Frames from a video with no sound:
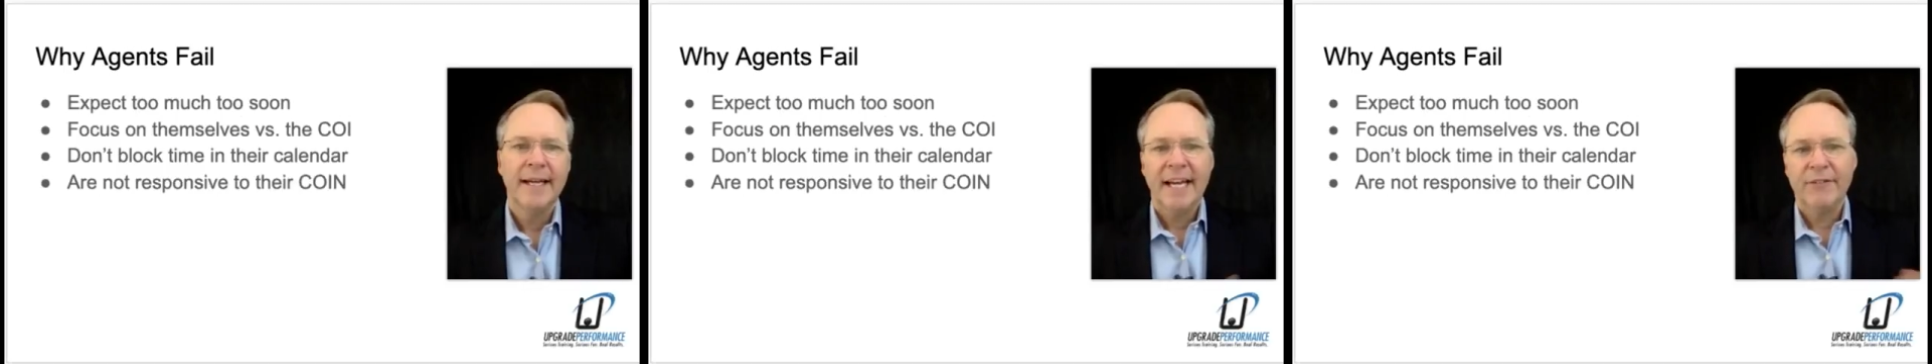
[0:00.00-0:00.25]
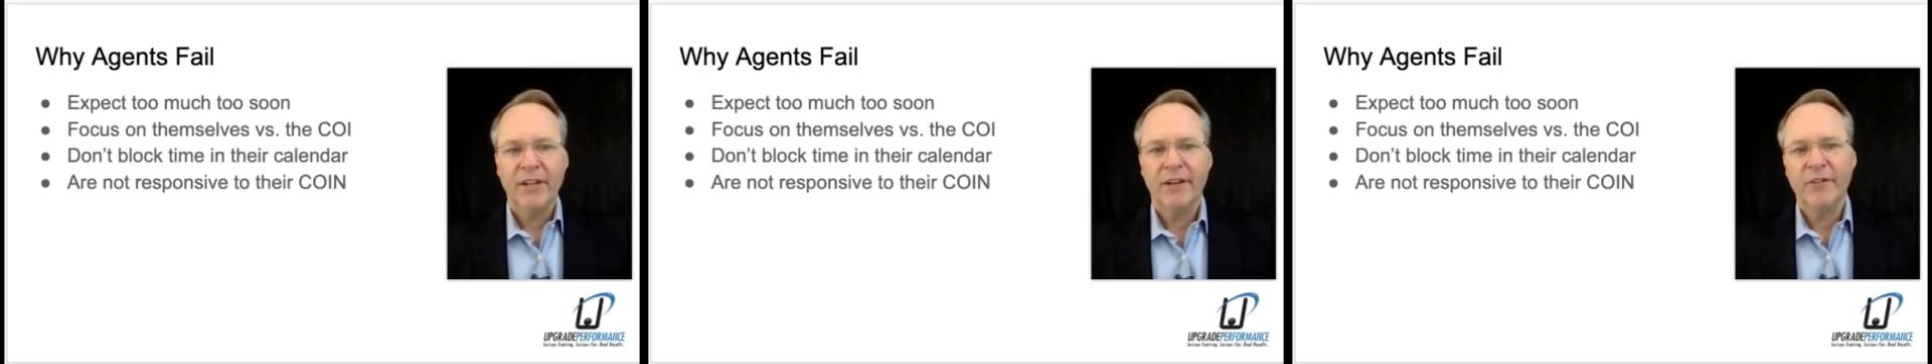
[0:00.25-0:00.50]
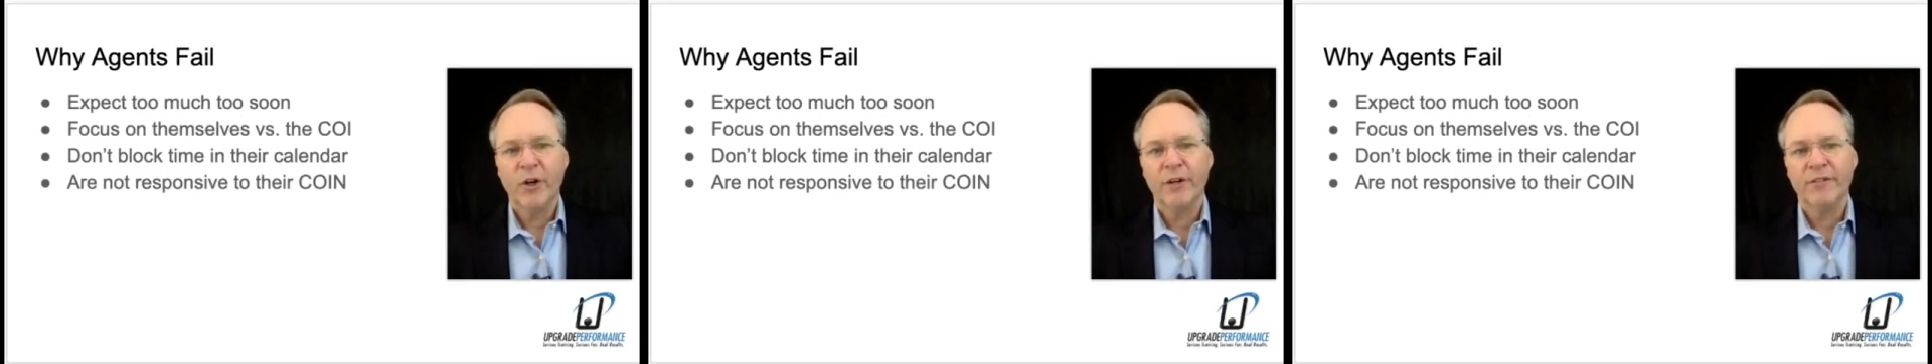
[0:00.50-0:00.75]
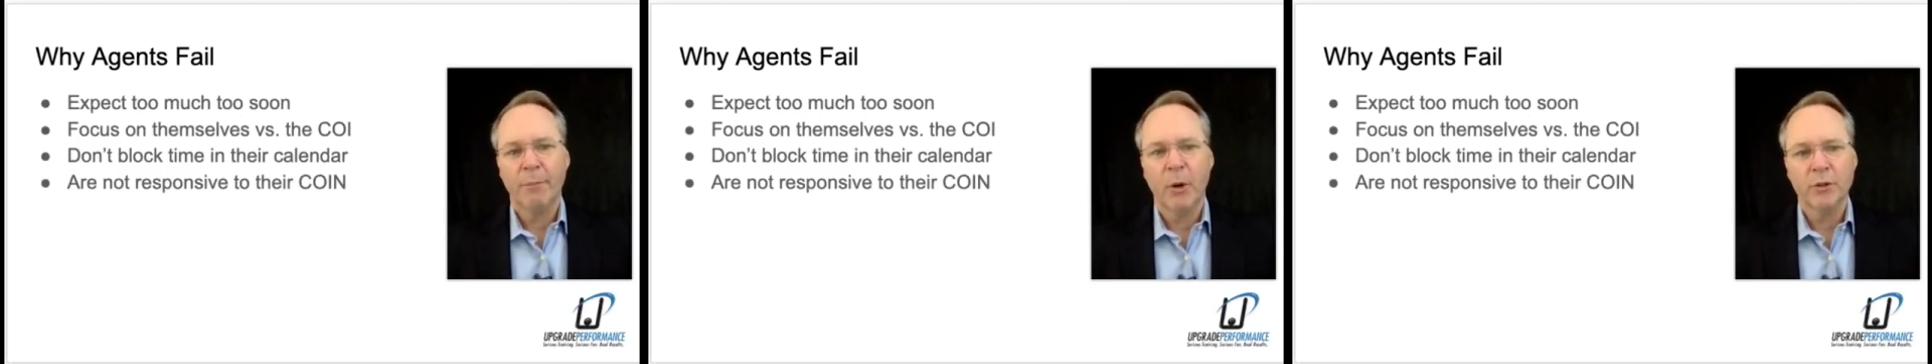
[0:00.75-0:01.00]
Have you ever heard
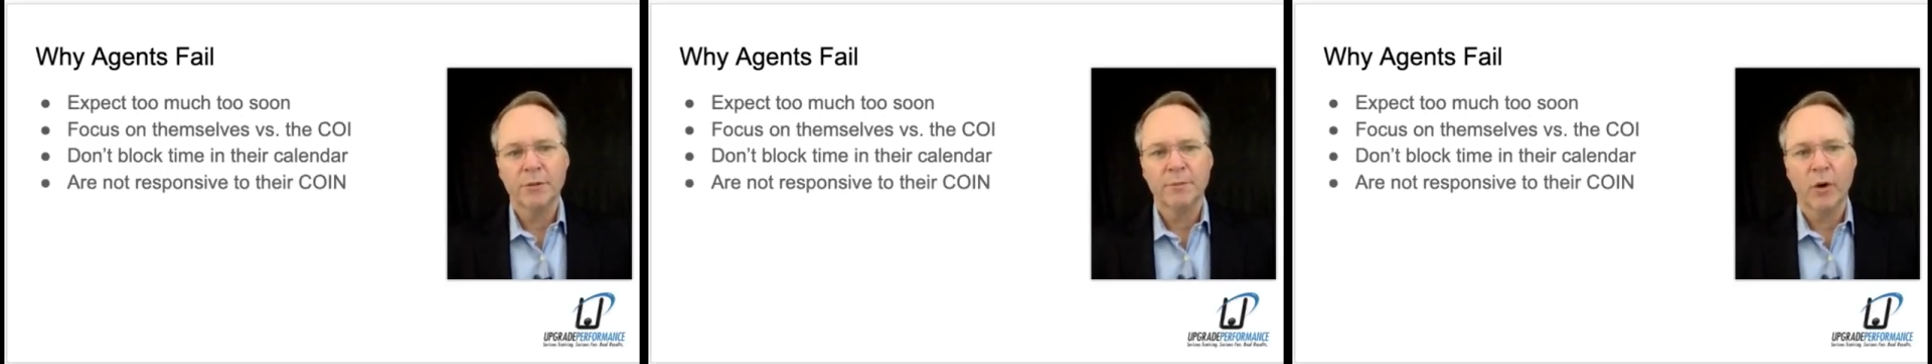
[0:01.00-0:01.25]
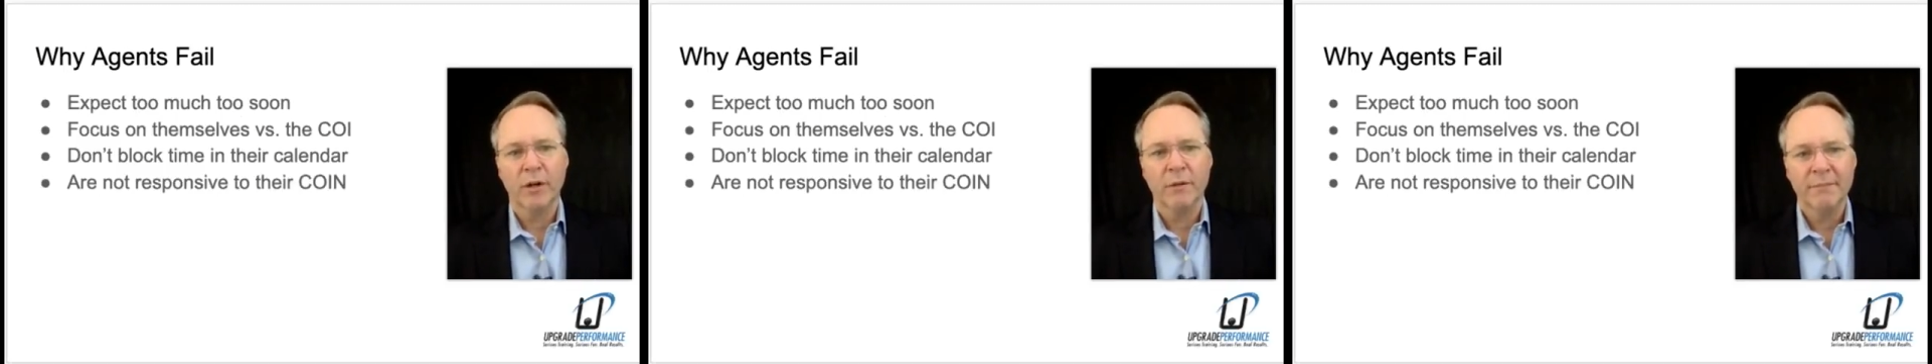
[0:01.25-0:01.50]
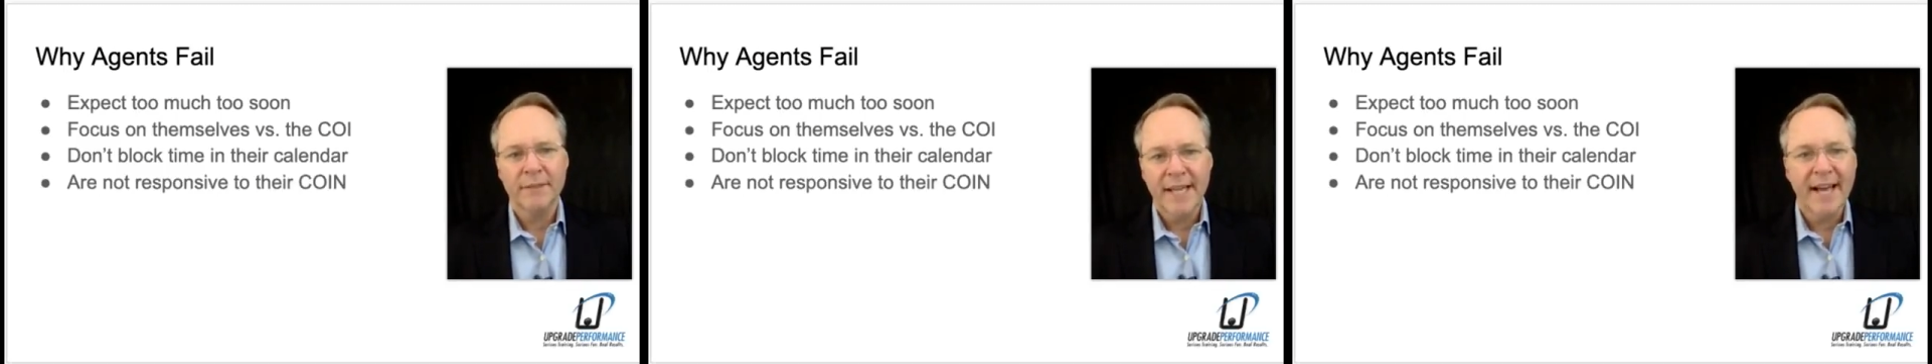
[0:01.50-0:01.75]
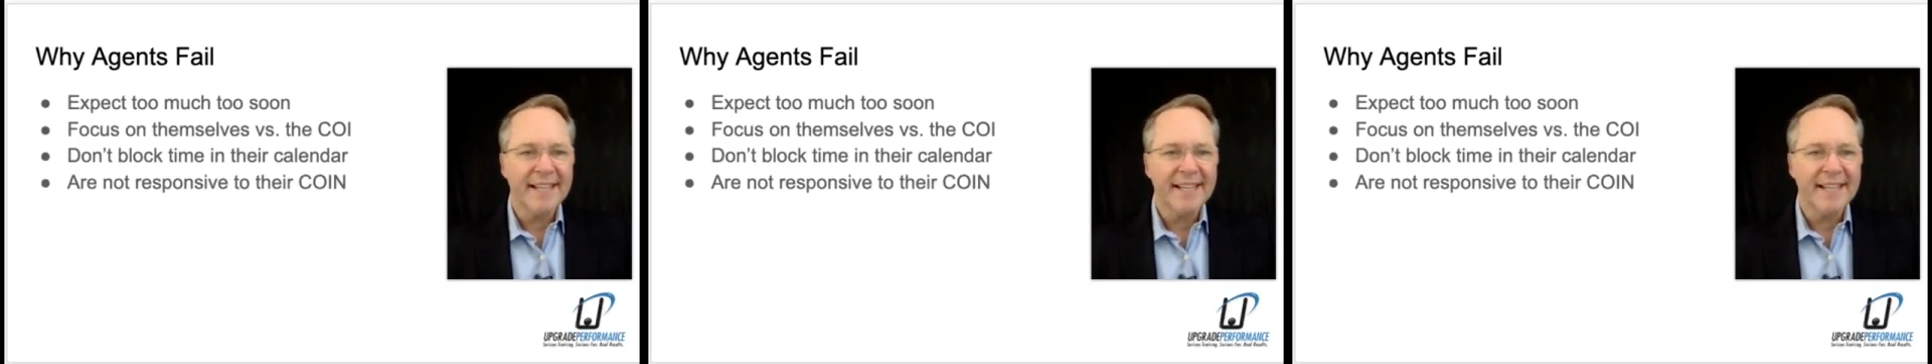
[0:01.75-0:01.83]
of a postmortem? Yeah,